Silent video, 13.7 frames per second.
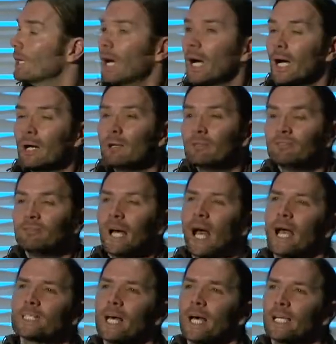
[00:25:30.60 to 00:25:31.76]

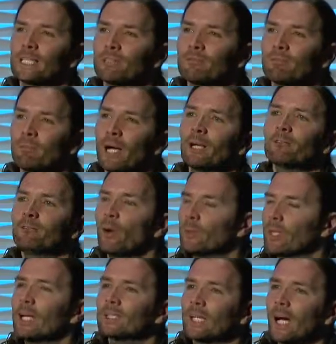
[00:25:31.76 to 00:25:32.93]

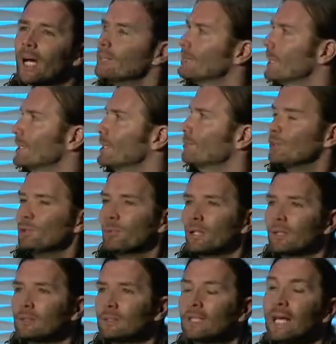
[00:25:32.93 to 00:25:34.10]
biophoton content, if you
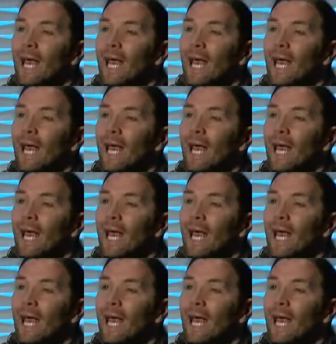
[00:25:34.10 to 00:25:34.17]
will,